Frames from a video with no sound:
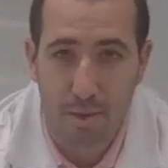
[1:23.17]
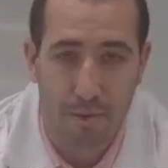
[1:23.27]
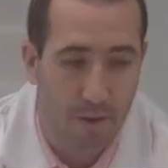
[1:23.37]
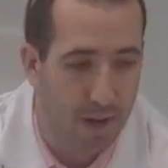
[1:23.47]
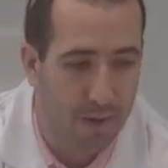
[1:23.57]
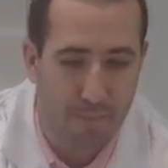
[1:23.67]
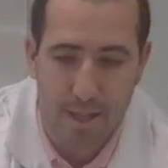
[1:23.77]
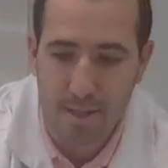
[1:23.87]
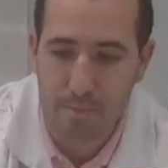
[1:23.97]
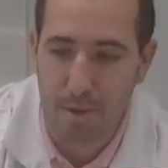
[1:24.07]
We've got our
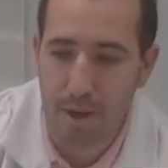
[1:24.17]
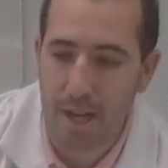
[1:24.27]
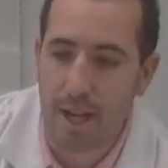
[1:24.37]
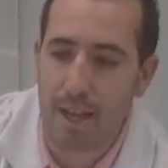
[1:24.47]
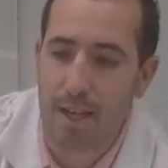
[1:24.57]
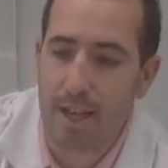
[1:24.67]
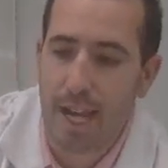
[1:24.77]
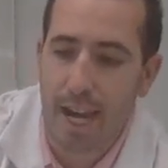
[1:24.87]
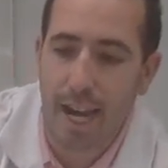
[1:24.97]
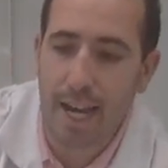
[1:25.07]
Bunsen burner
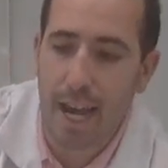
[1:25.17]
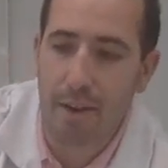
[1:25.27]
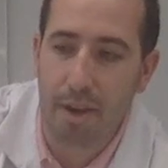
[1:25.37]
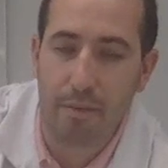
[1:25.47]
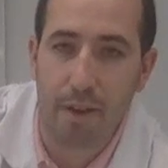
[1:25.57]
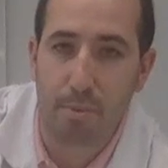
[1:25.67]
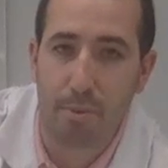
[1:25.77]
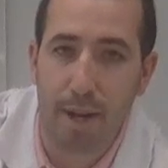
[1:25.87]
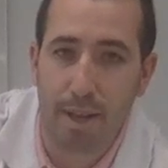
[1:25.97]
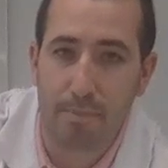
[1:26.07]
and our
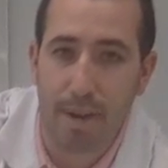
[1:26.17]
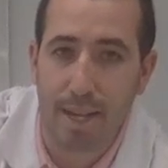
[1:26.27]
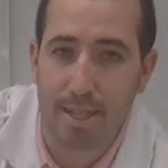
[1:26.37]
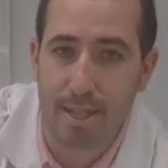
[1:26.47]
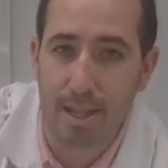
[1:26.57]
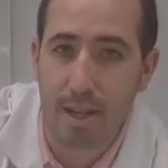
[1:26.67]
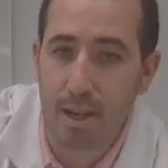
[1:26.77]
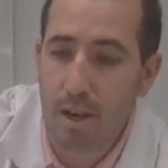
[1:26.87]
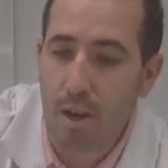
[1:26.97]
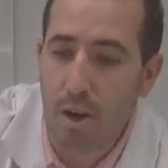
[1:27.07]
evaporating basin